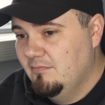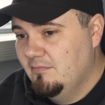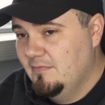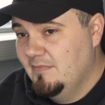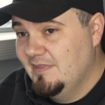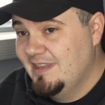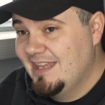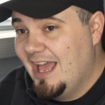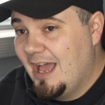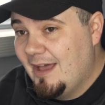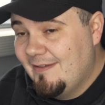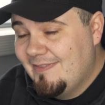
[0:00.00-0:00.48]

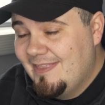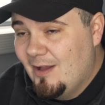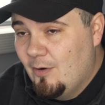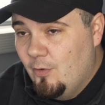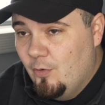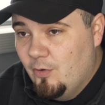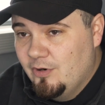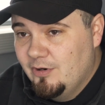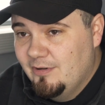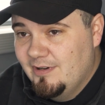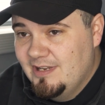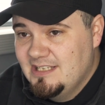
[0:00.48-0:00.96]
now that
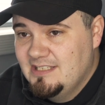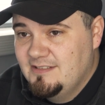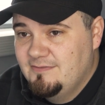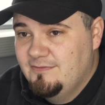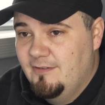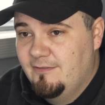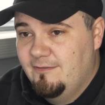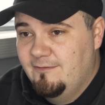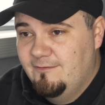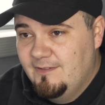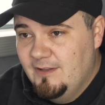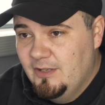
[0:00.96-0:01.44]
order is
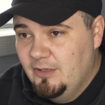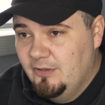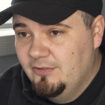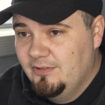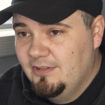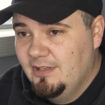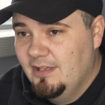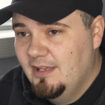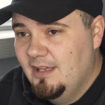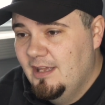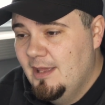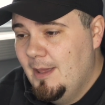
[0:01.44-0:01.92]

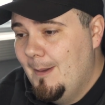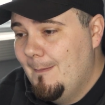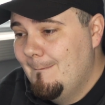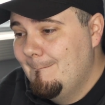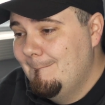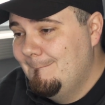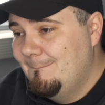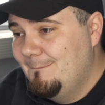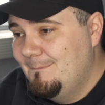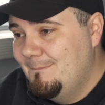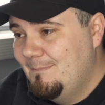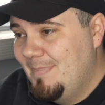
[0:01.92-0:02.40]
fulfilled,
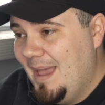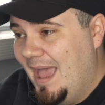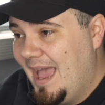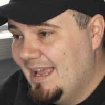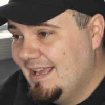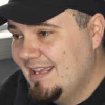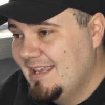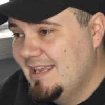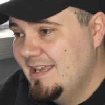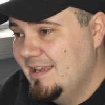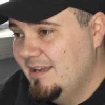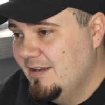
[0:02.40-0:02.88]

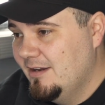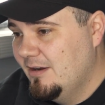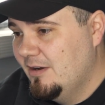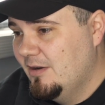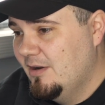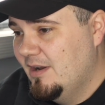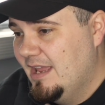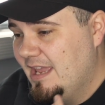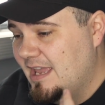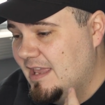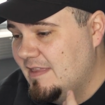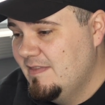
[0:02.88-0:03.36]
back
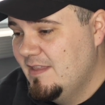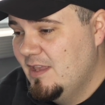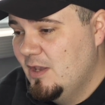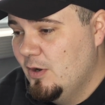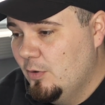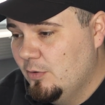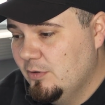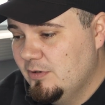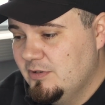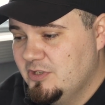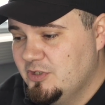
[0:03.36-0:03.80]
here in the order